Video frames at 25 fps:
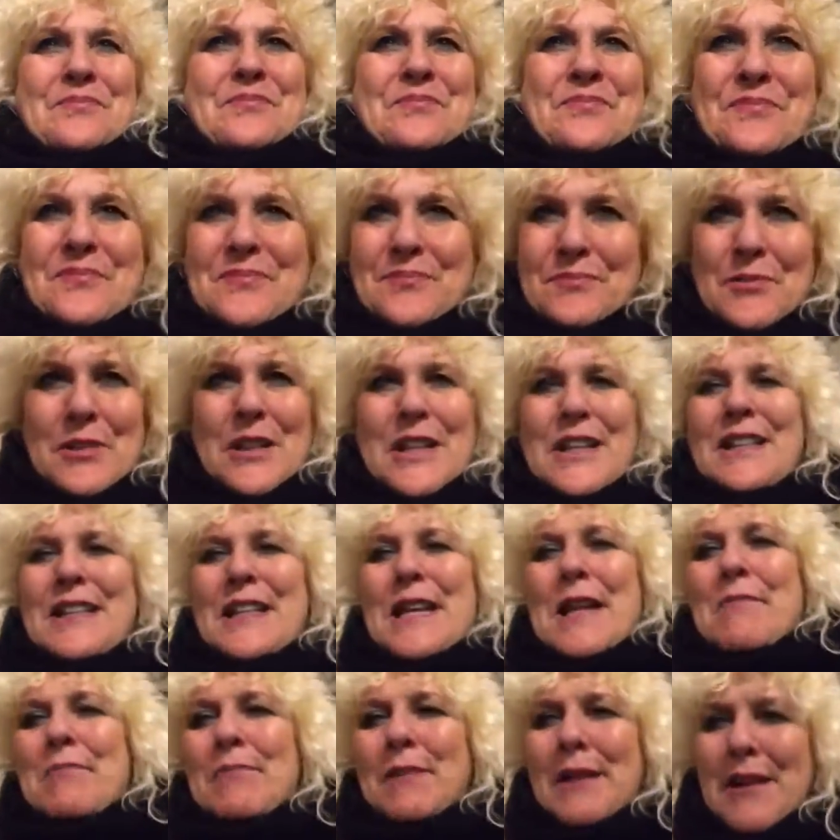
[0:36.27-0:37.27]
breathe
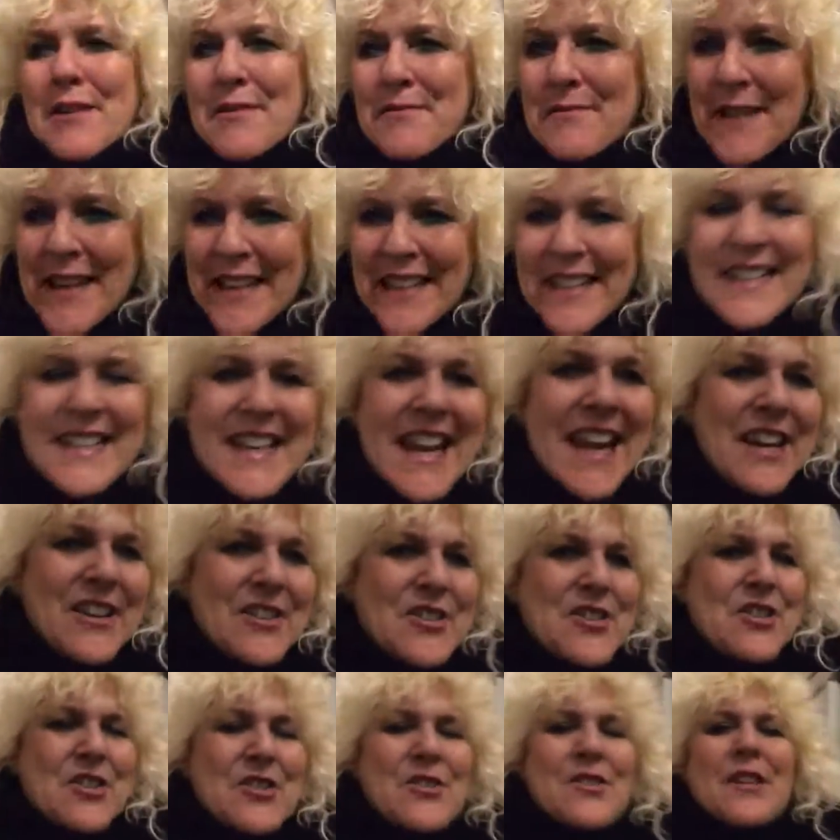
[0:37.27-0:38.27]
deeply or meditate
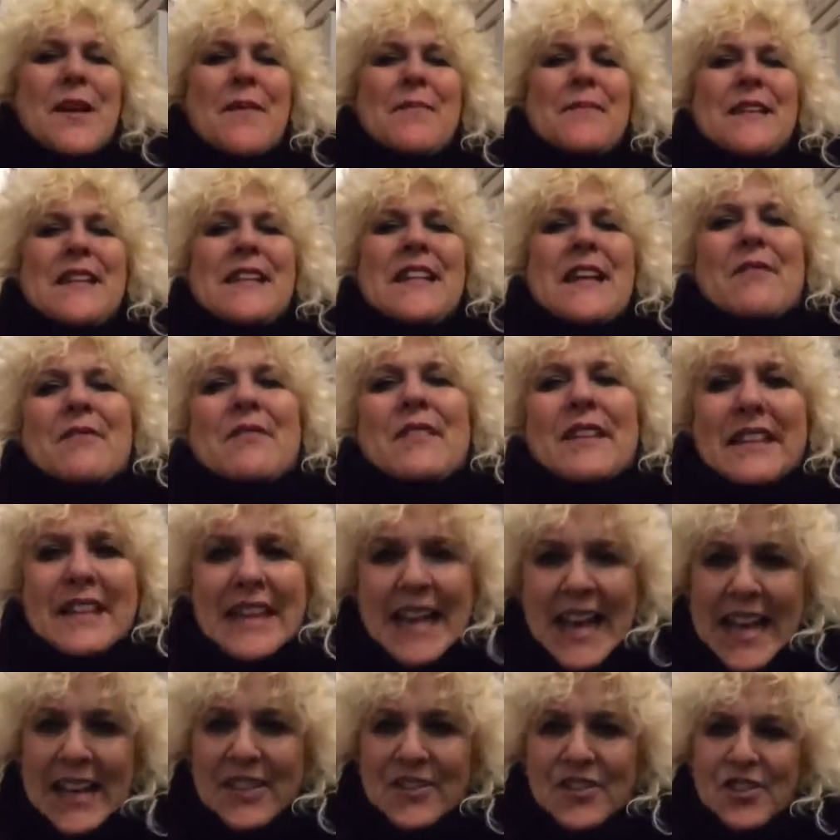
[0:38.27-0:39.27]
or do something that
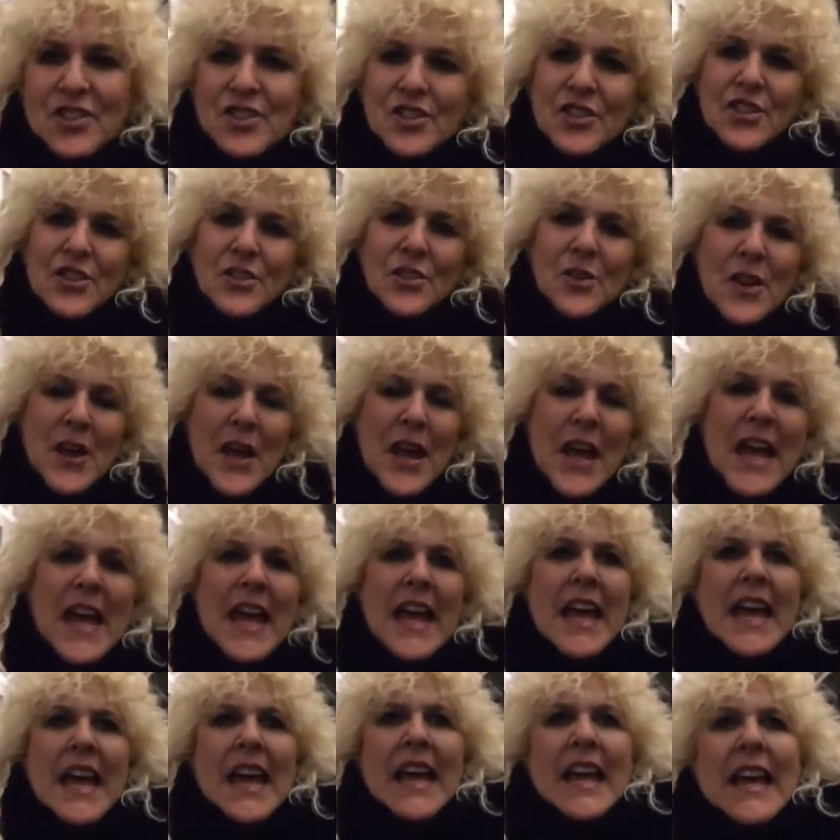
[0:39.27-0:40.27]
relaxes you,
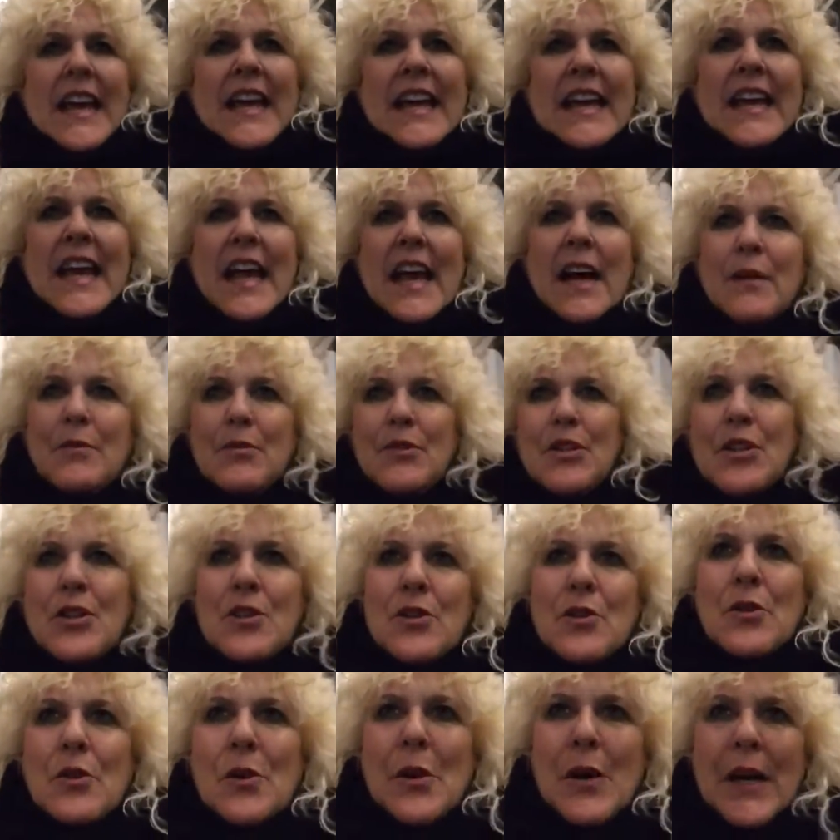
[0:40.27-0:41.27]
it helps
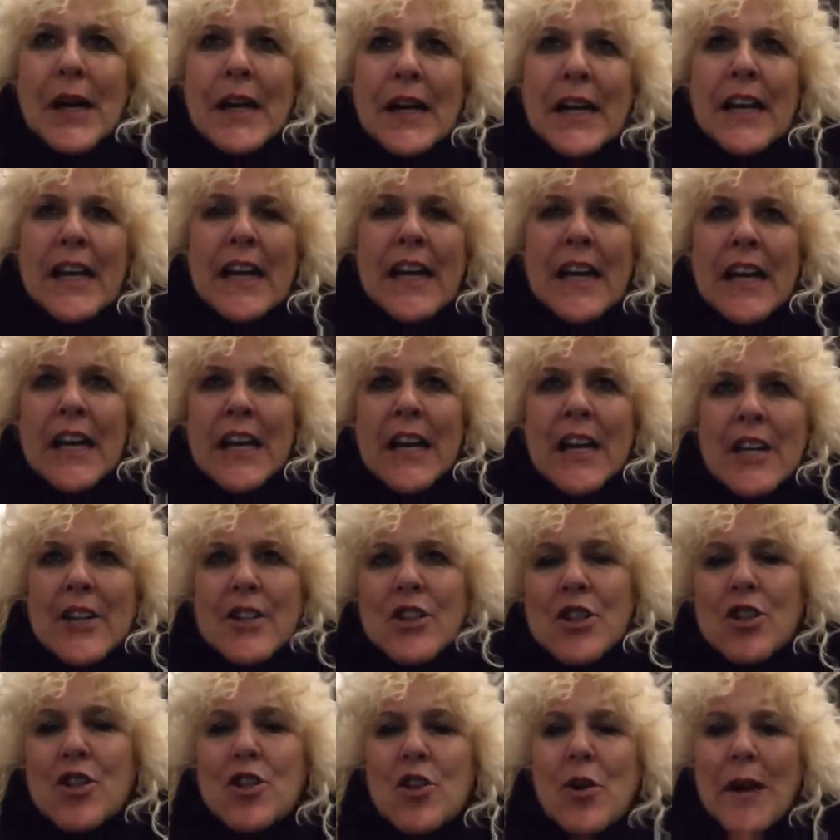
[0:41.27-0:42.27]
you
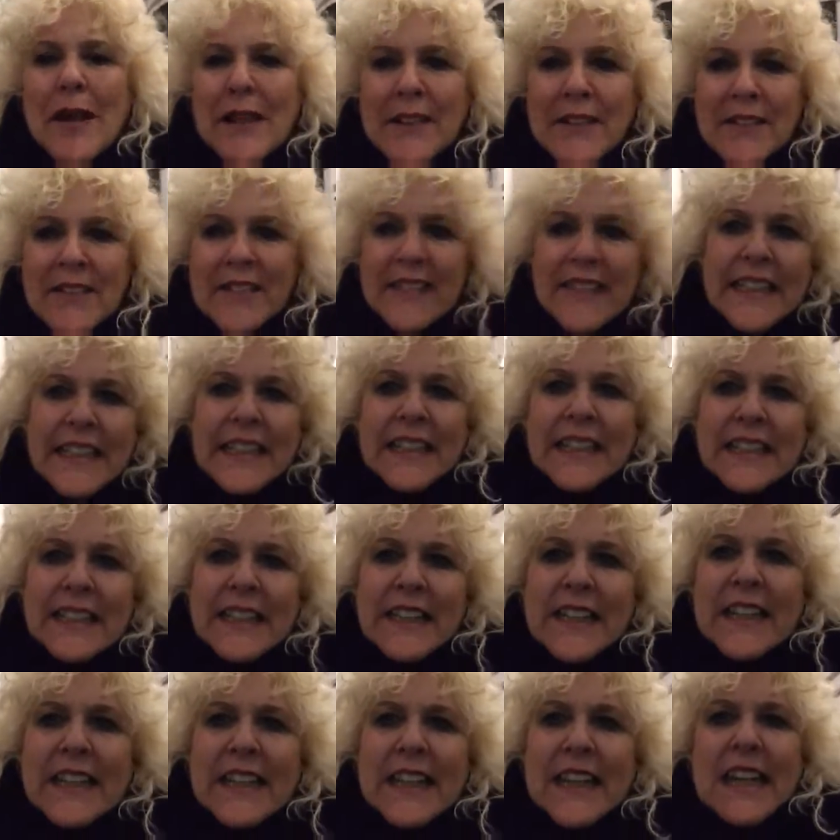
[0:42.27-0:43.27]
to
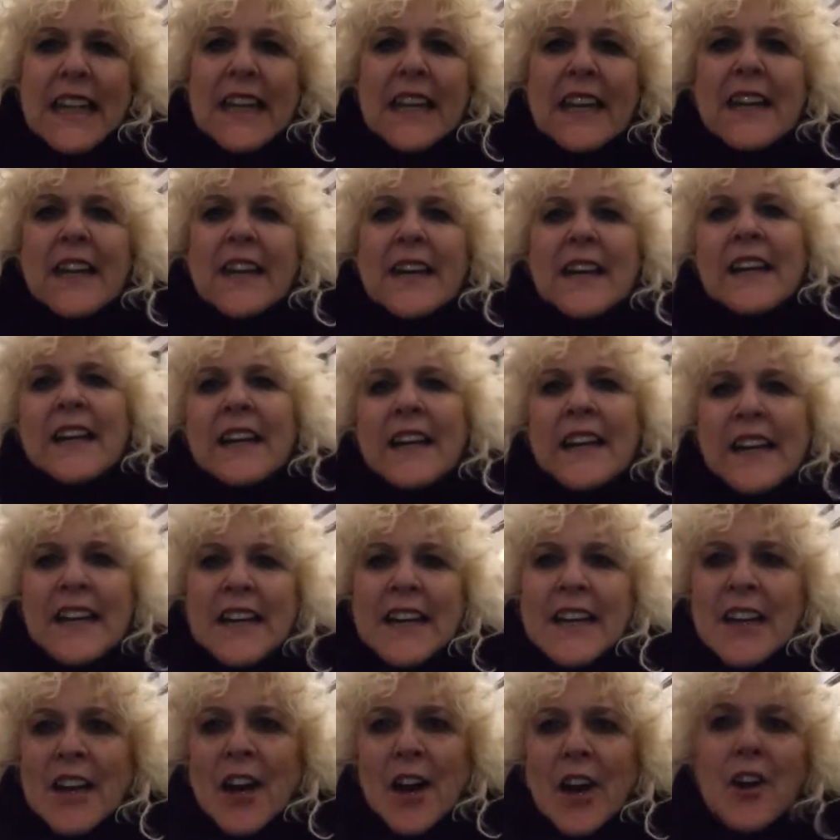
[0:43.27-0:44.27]
transcend the
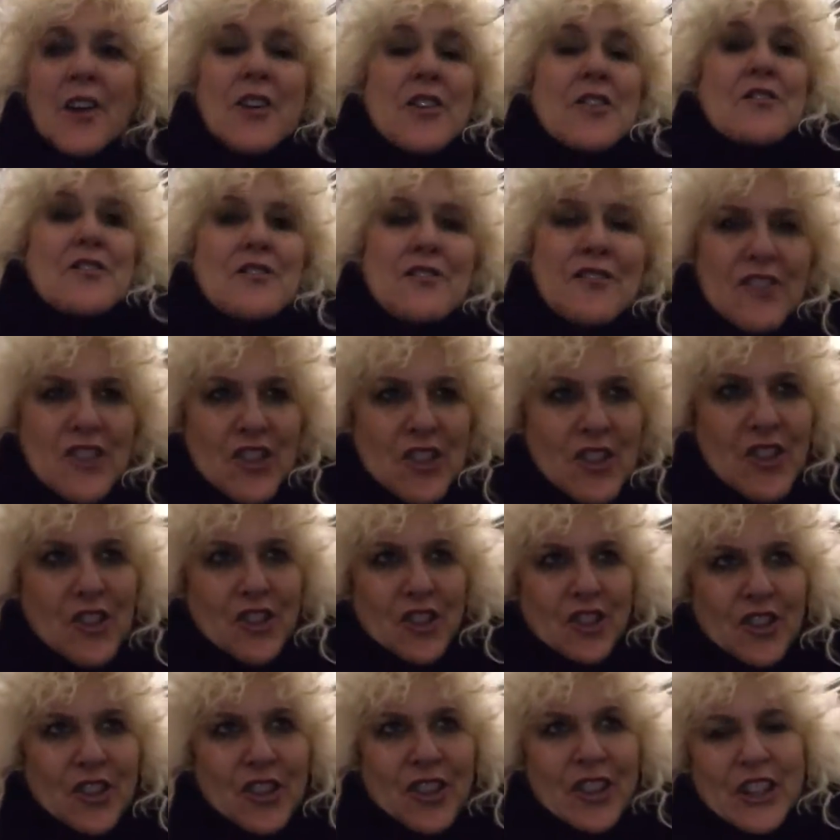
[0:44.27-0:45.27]

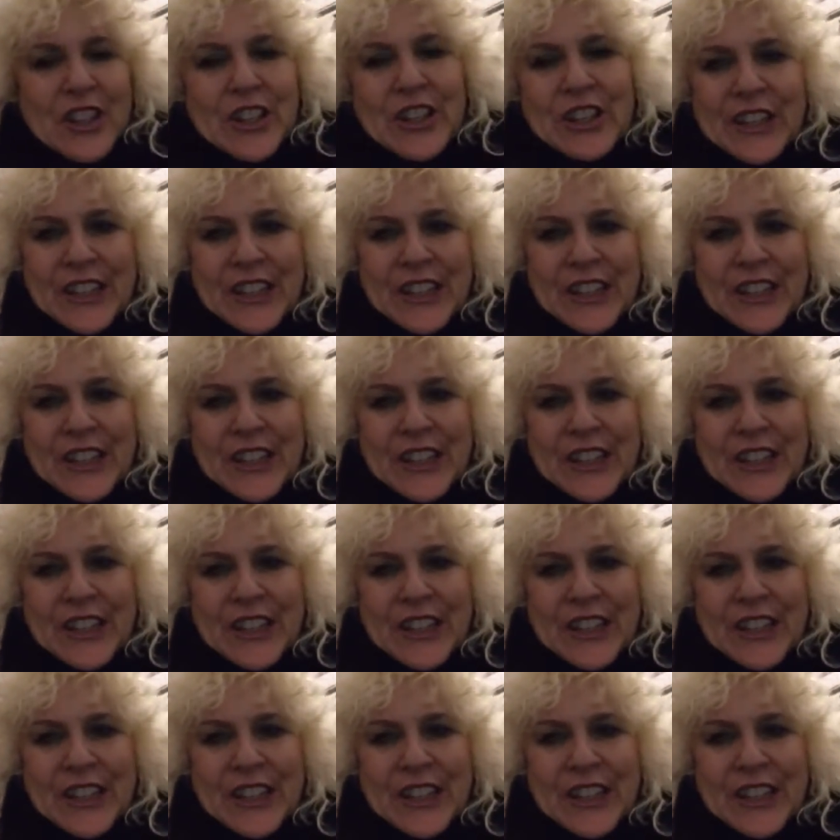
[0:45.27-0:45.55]
artificial